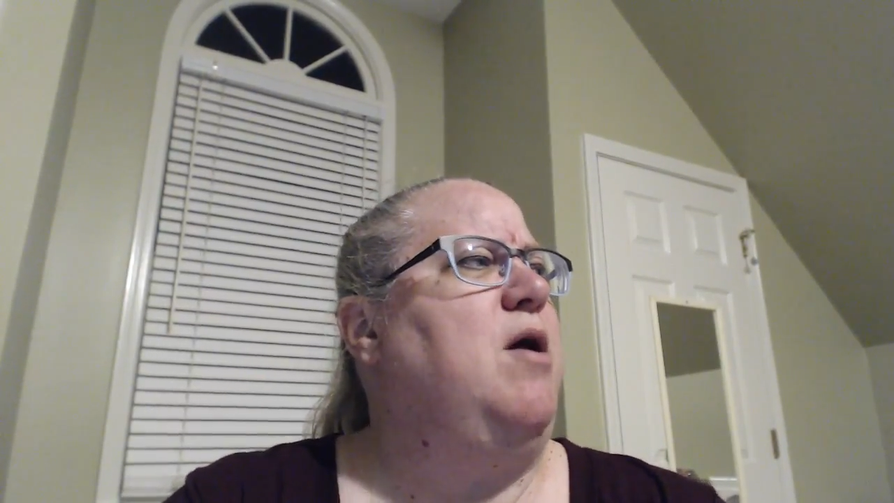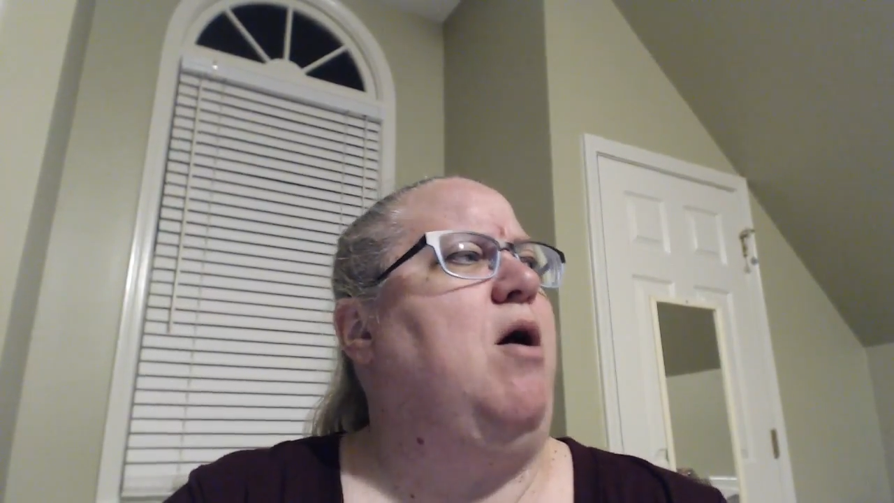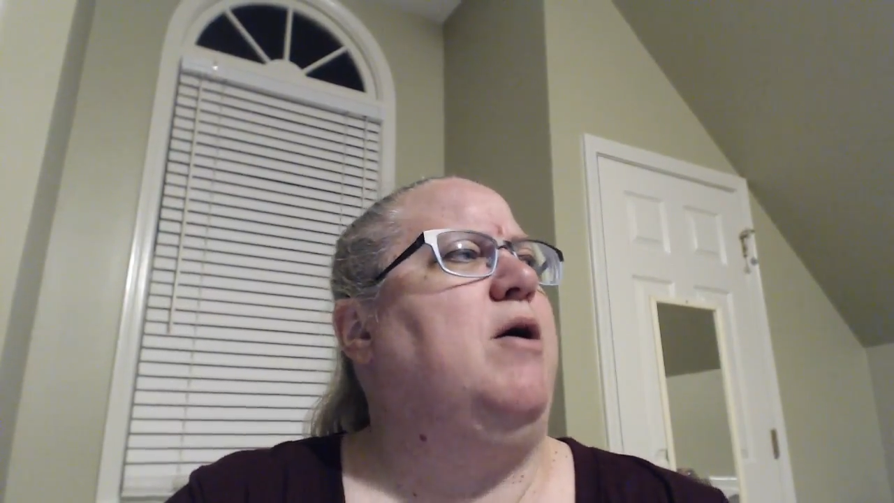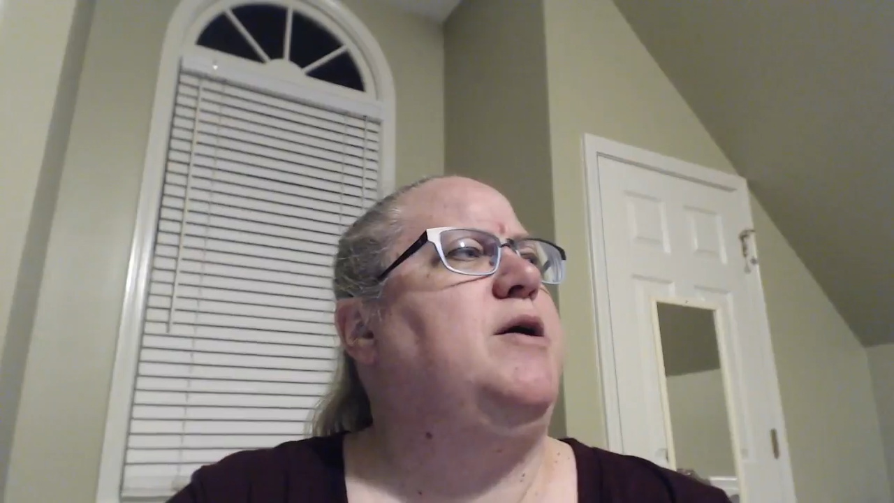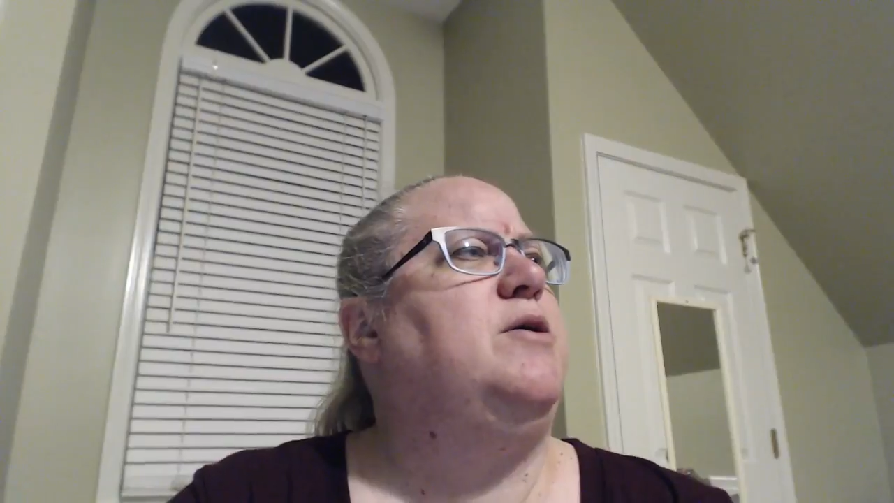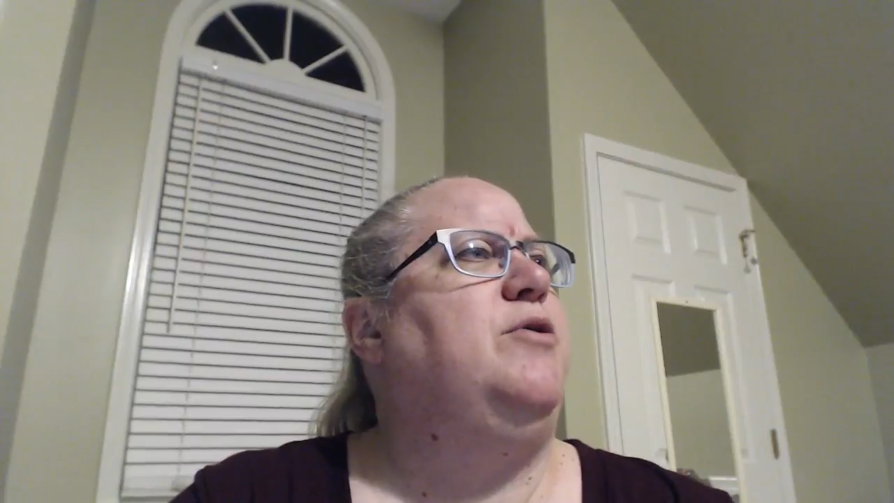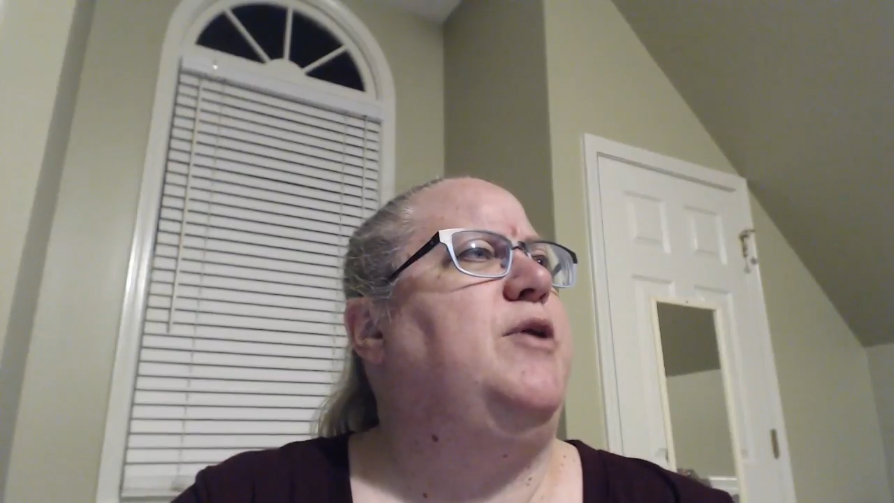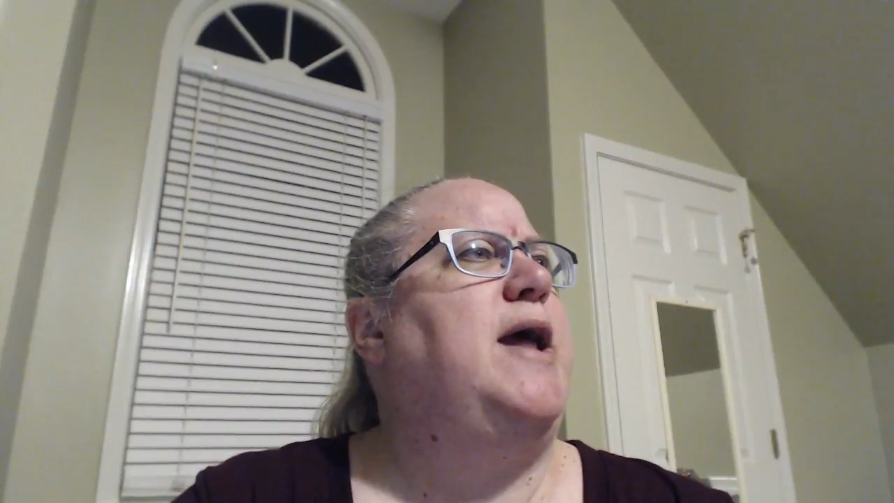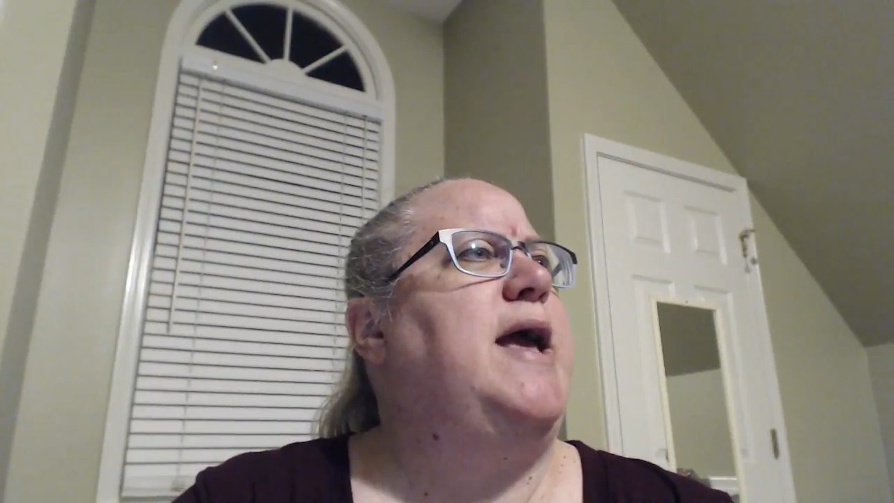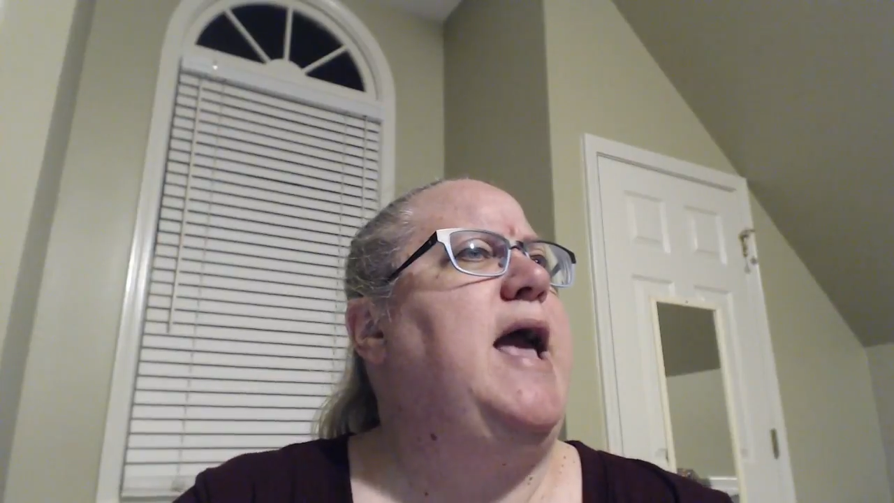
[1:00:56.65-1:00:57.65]
article that
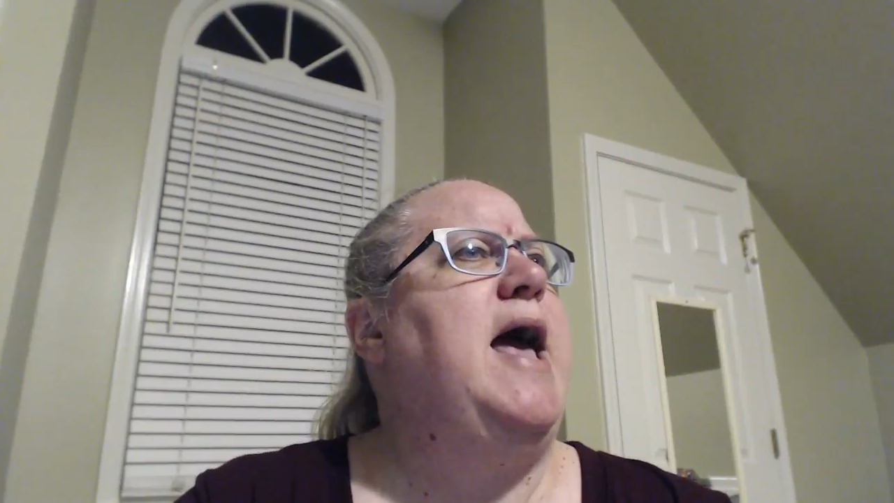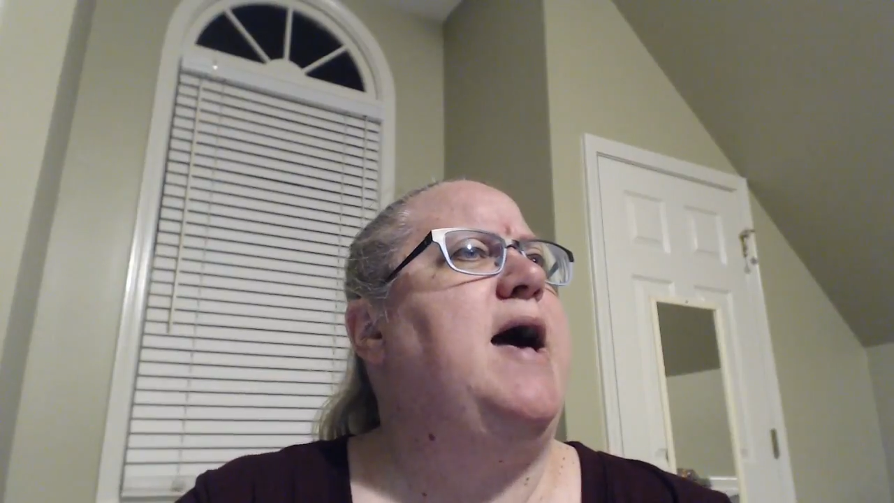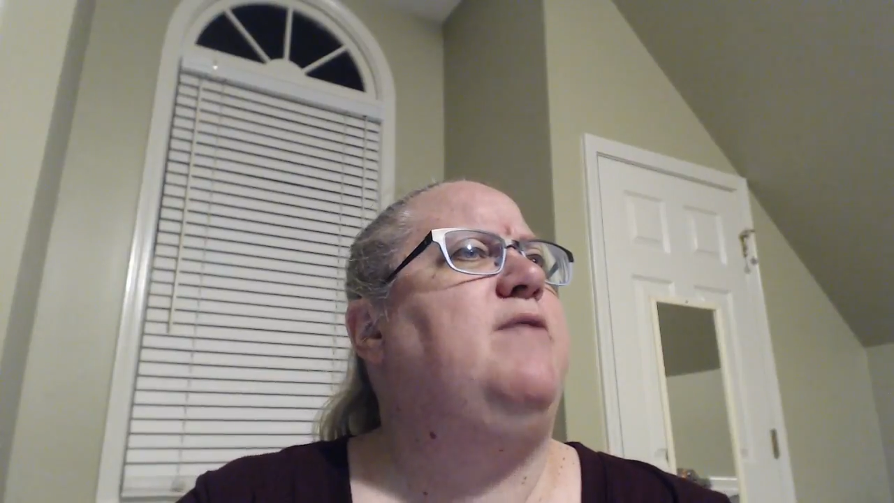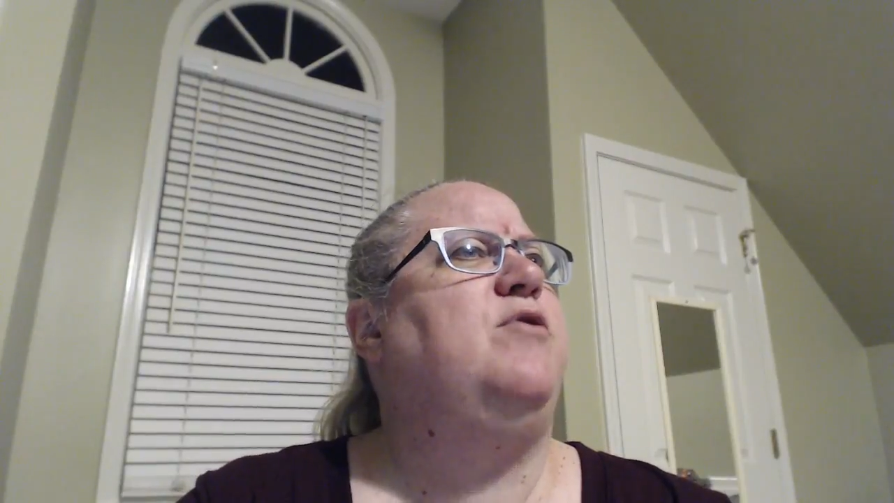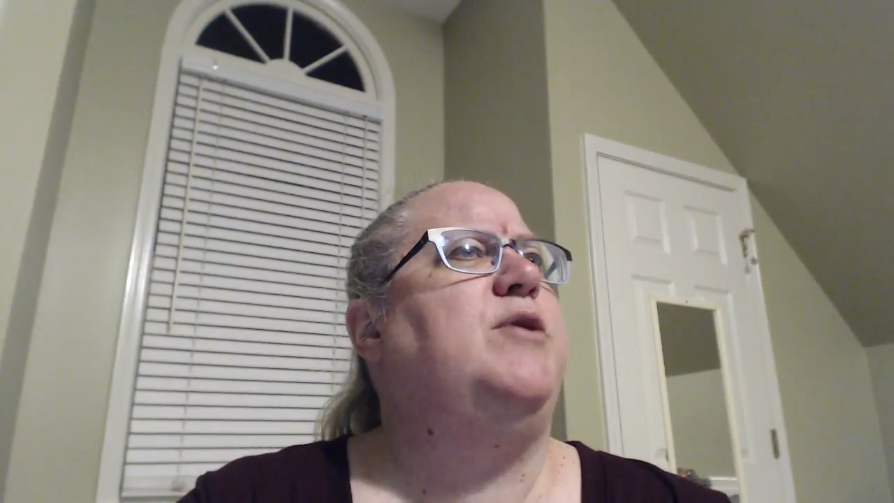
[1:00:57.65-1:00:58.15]
I have on